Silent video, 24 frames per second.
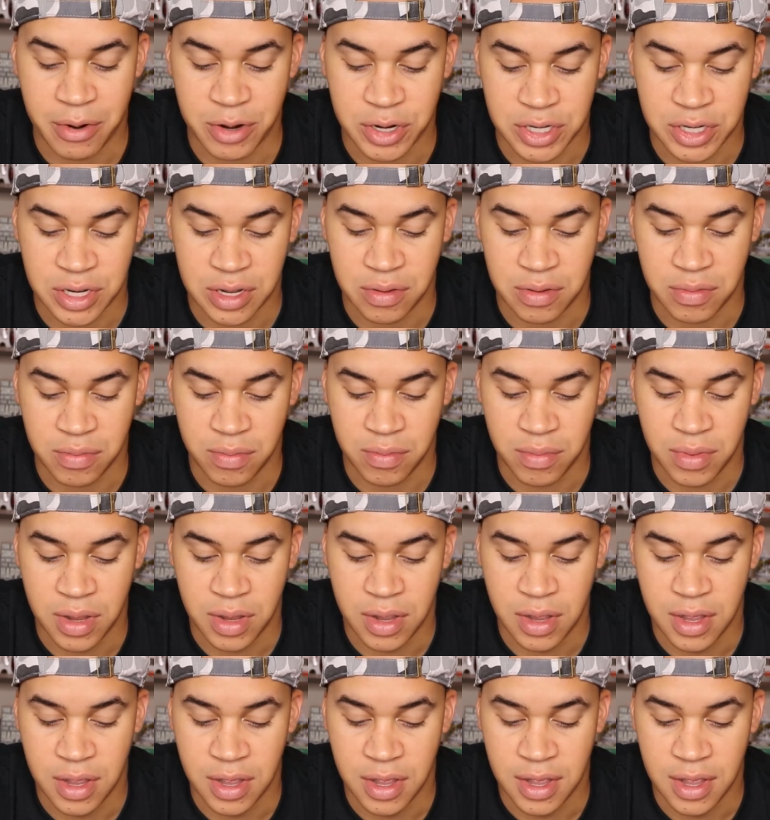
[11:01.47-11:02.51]
Stone.
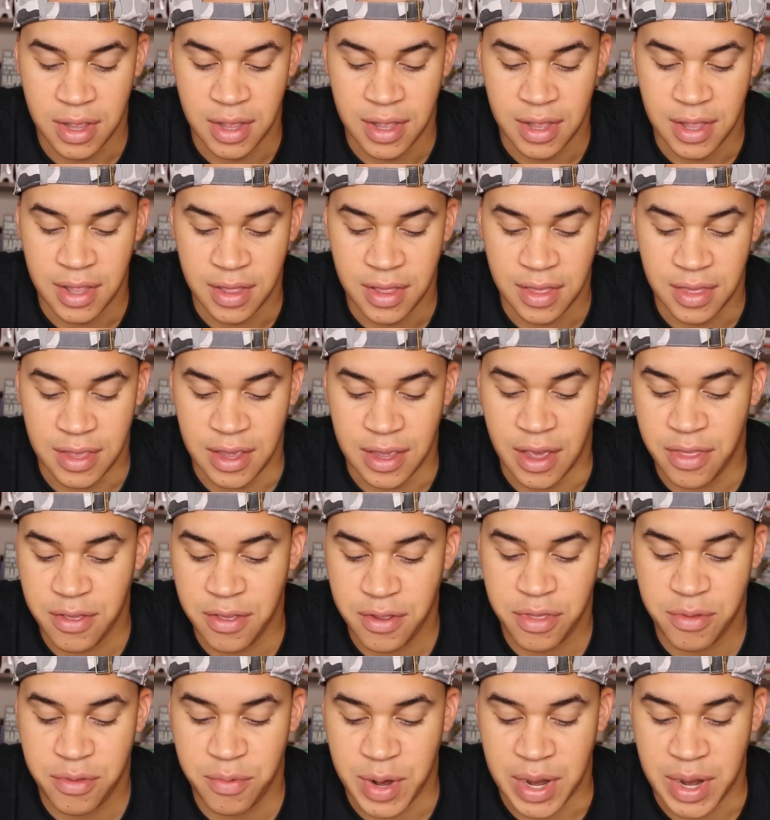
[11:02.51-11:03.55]
The
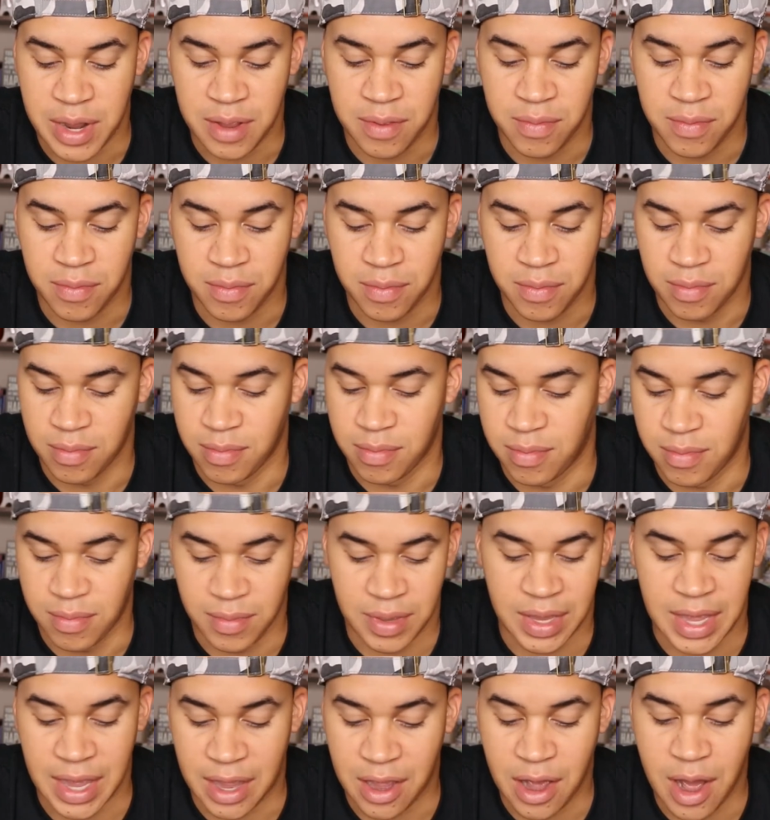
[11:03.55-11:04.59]
other three
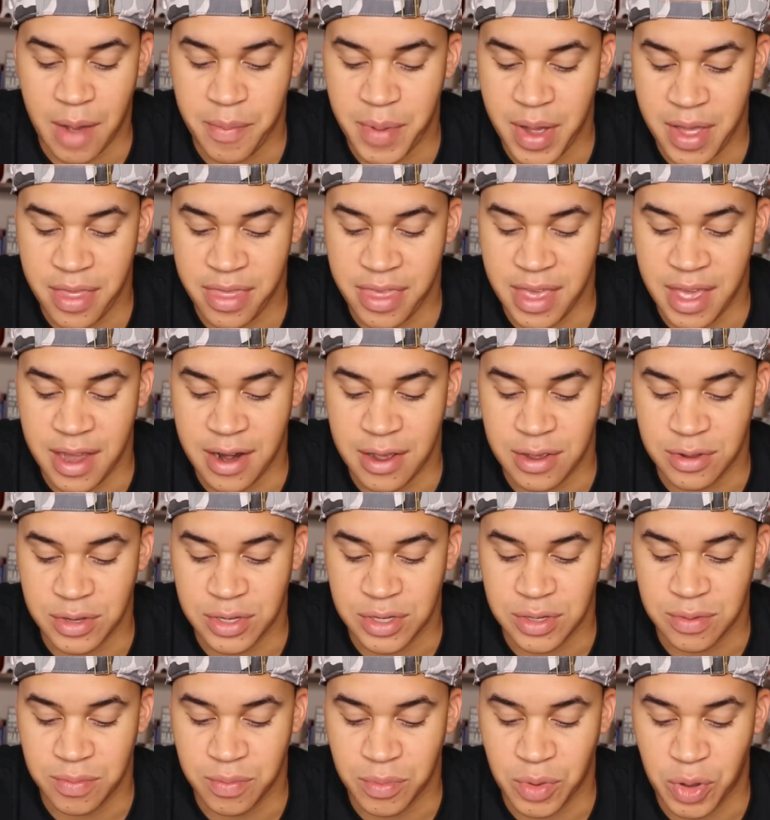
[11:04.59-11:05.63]
get caught by
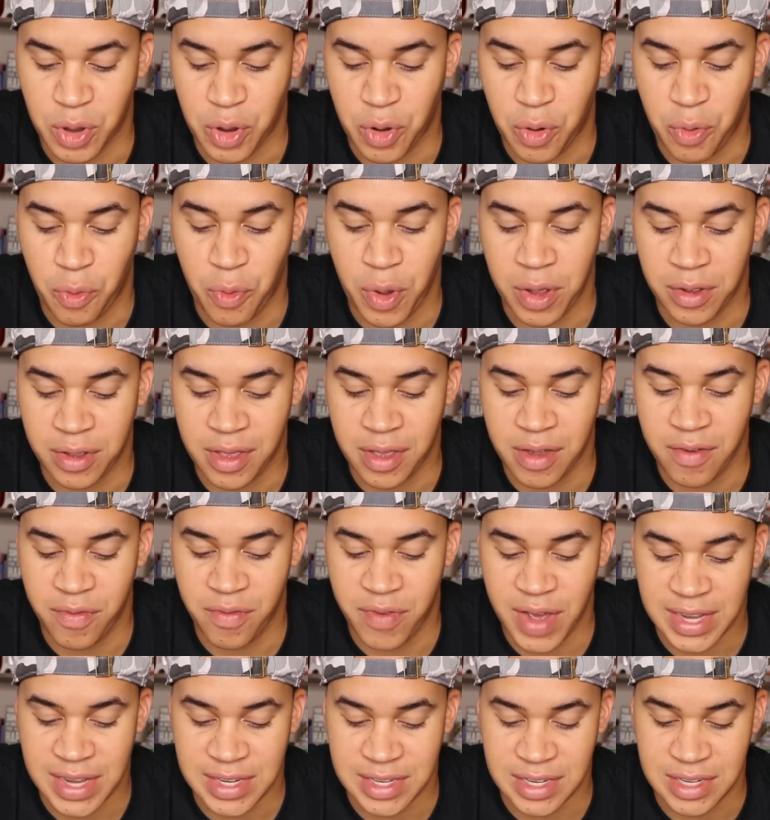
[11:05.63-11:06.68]
Thanos. Quill
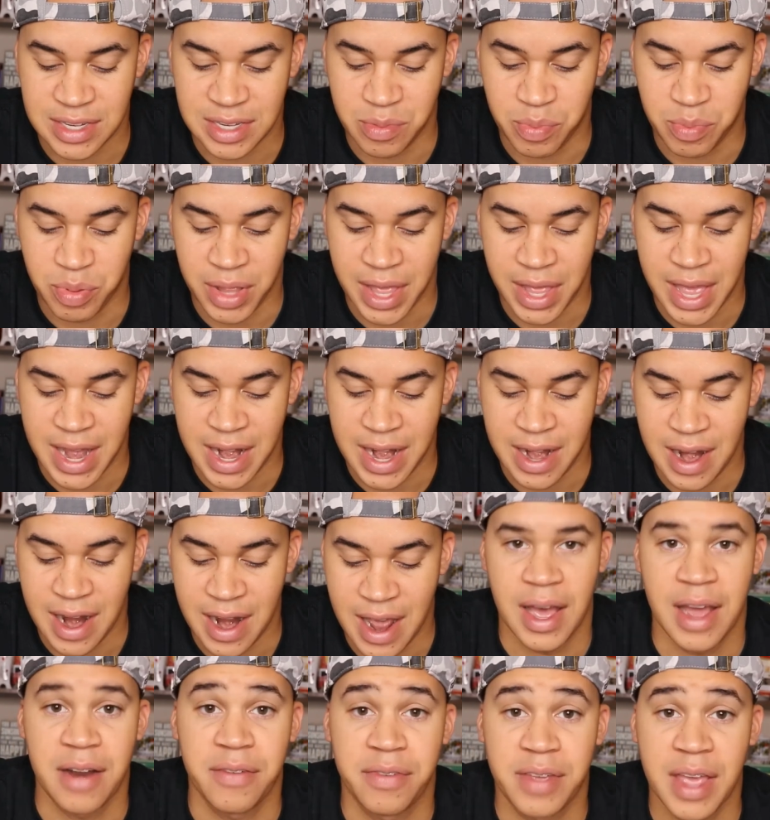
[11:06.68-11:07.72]
confesses the plan
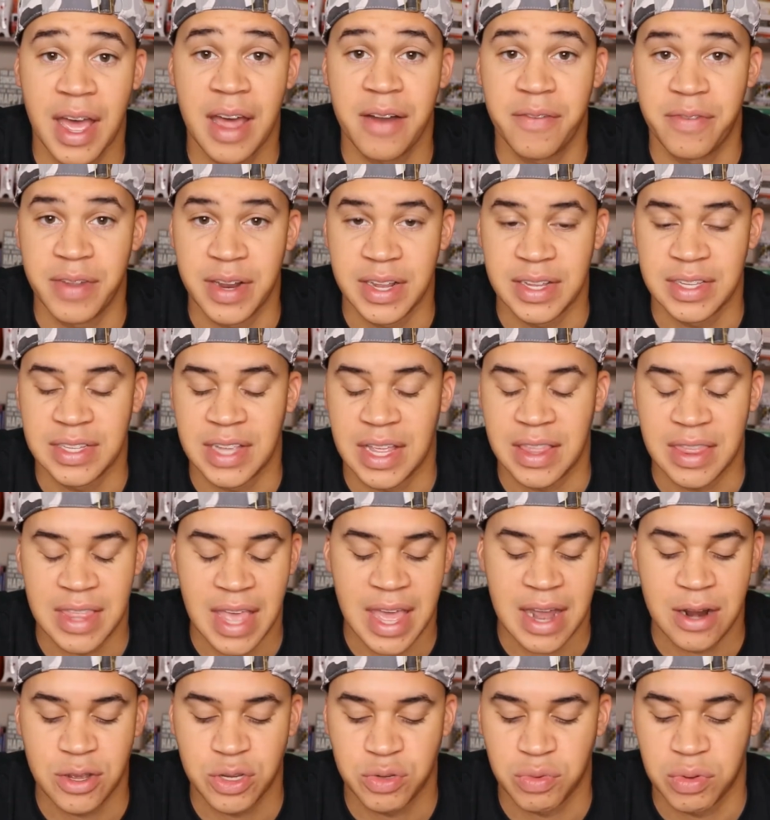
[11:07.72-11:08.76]
out of confidence that
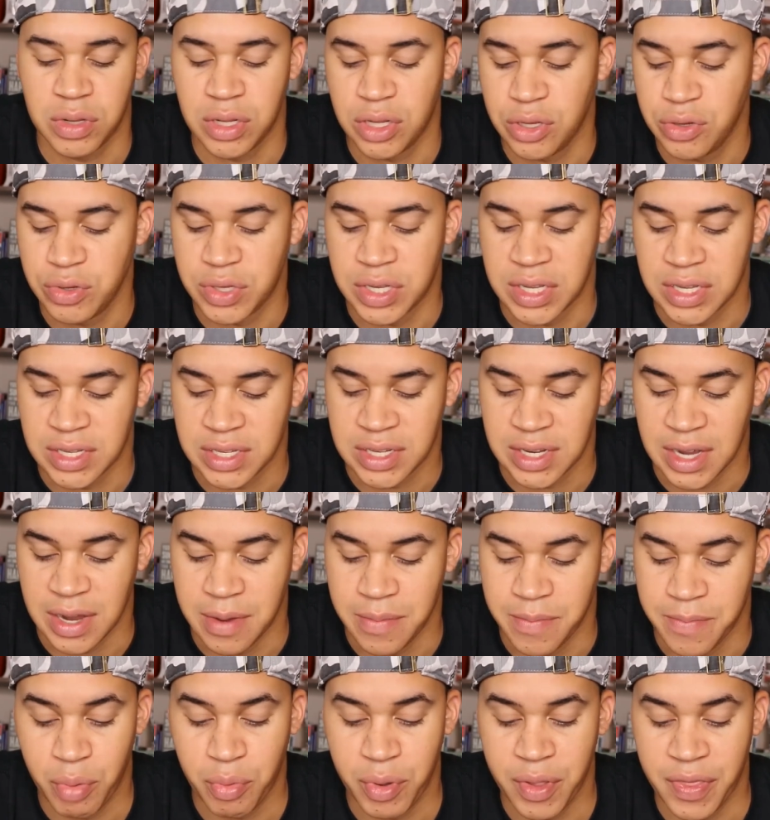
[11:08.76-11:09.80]
Thanos will lose this
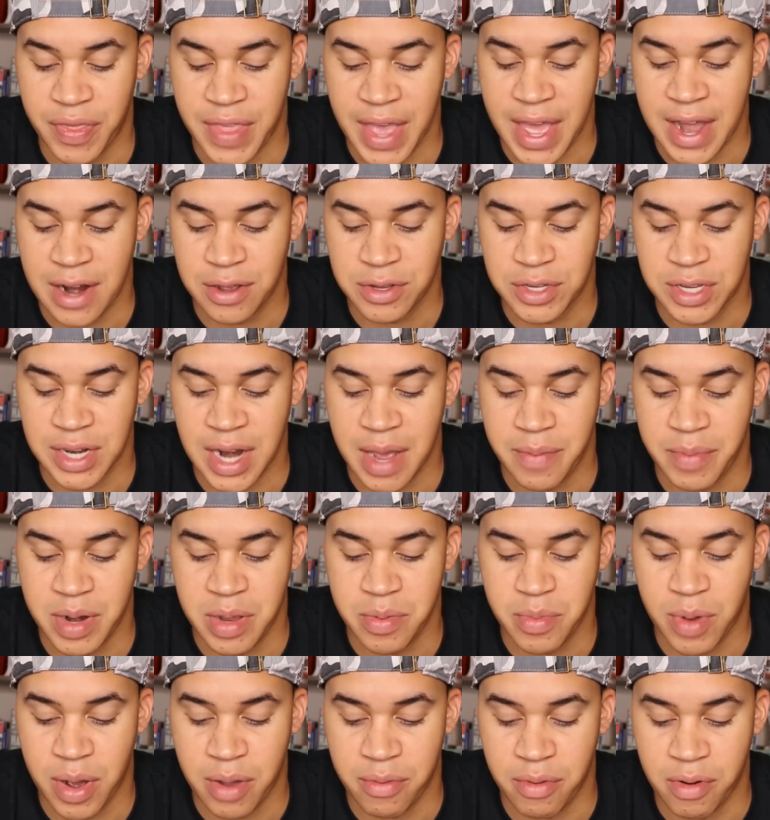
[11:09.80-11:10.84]
time. But when Thanos and Ebony
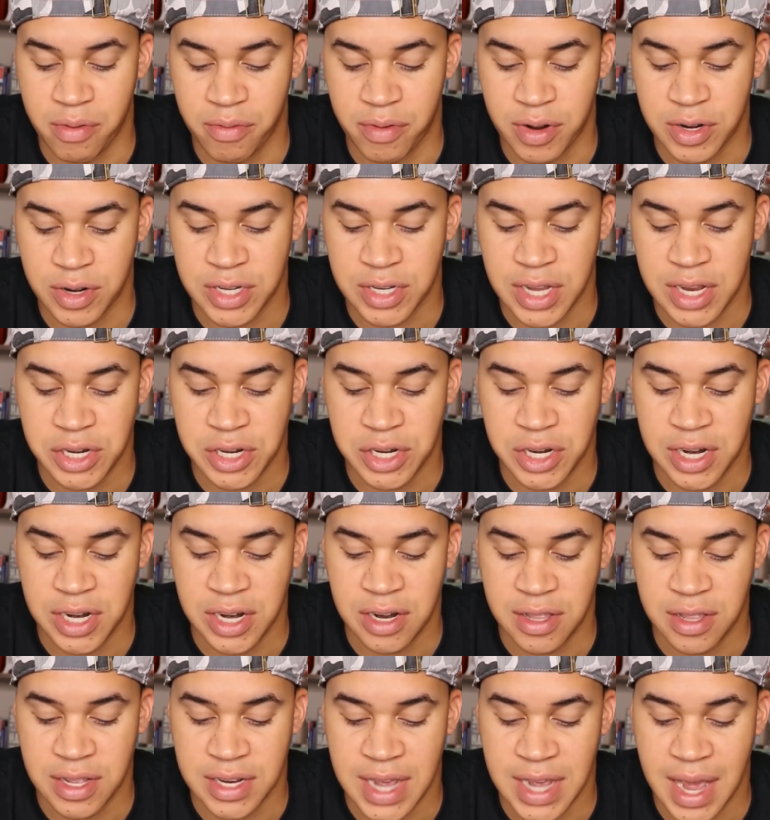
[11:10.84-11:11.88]
Maw reverse
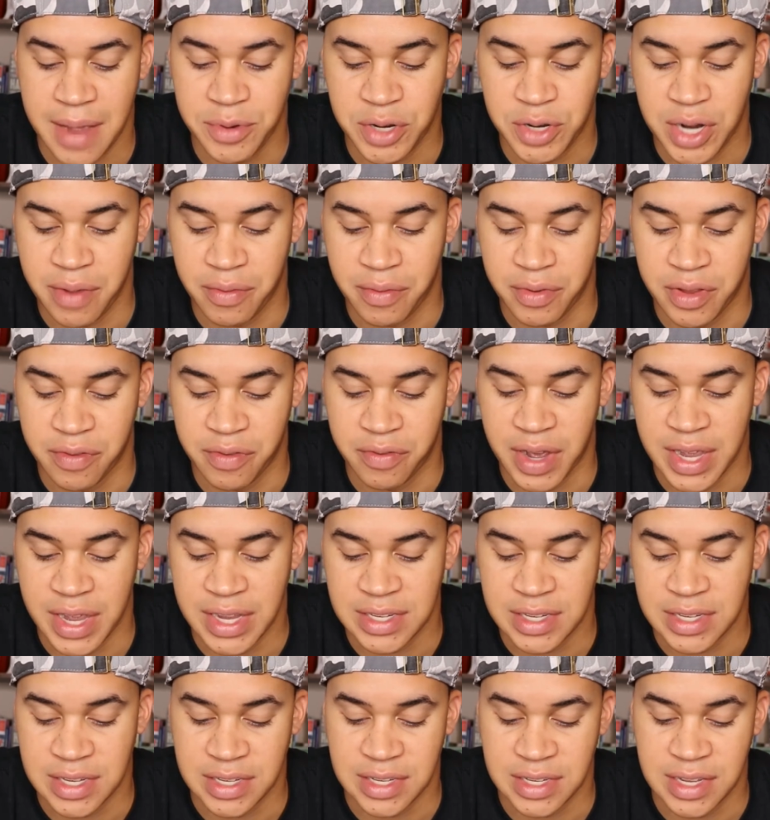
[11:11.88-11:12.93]
engineer the time travel
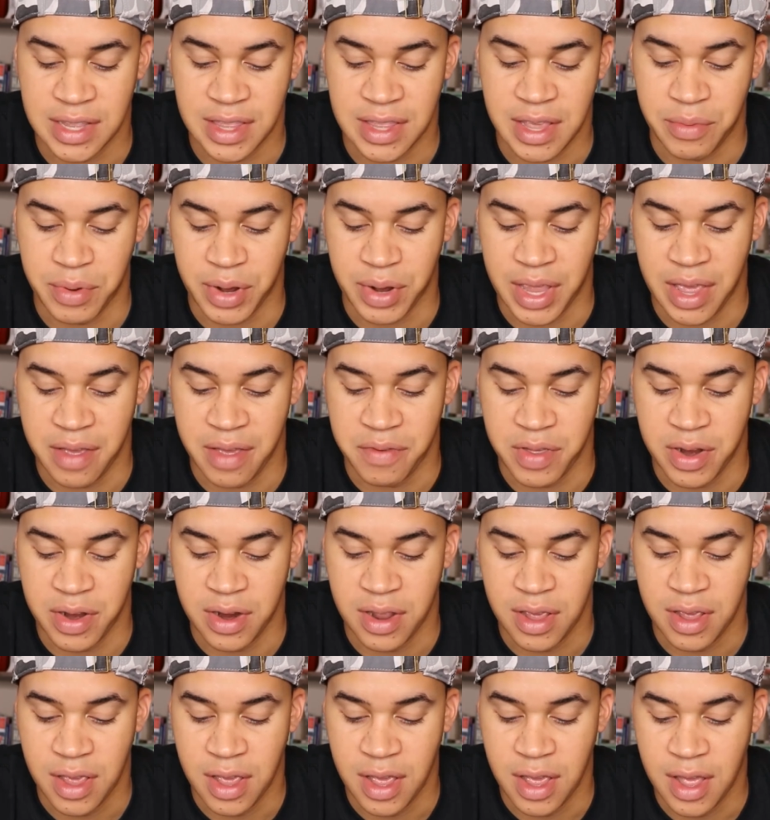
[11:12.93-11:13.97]
devices that they were given,
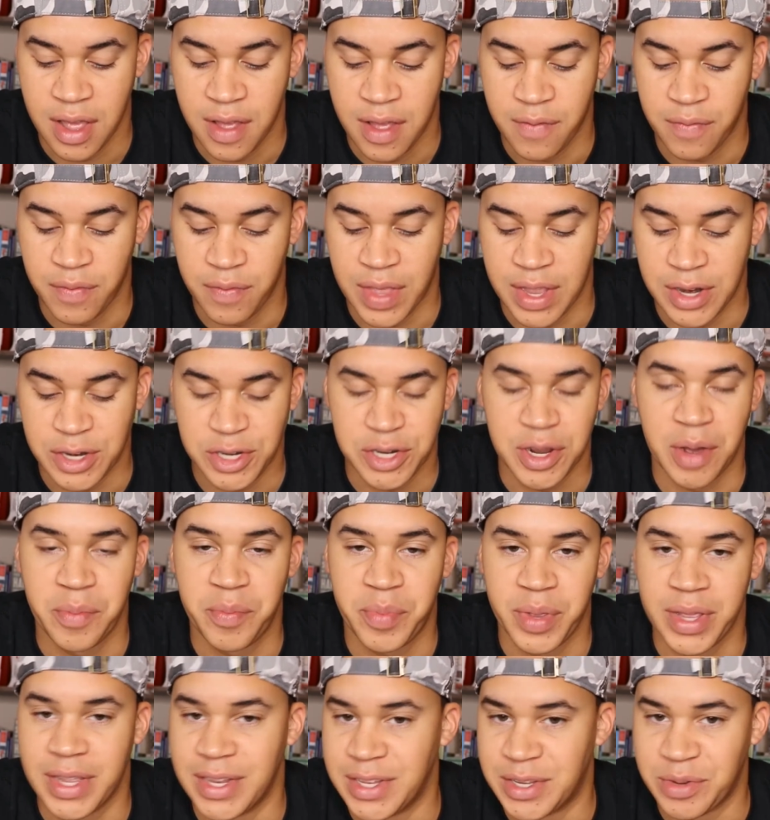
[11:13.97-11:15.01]
they
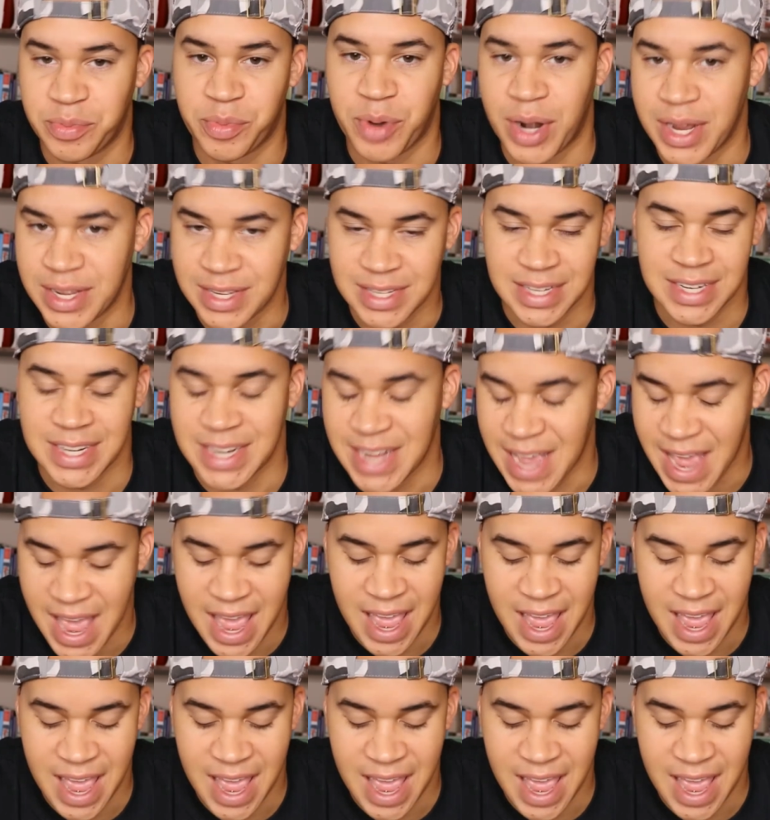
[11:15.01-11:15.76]
jump into present day.